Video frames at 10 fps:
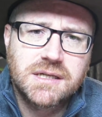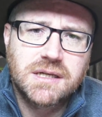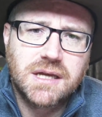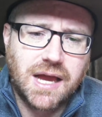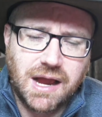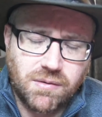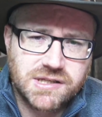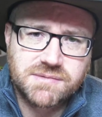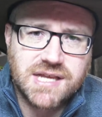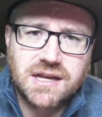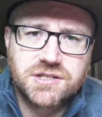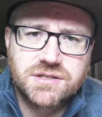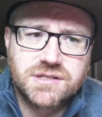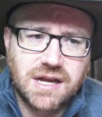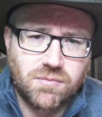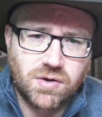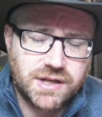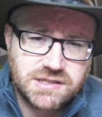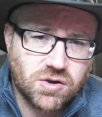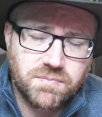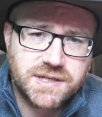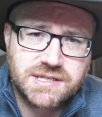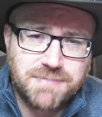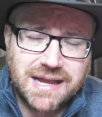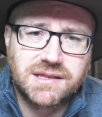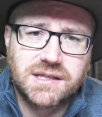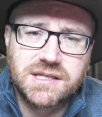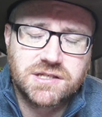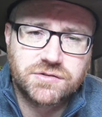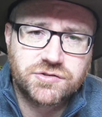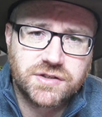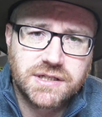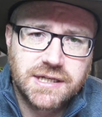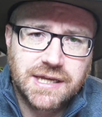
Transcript: I want him sanctioned. I want his companies banned in this country.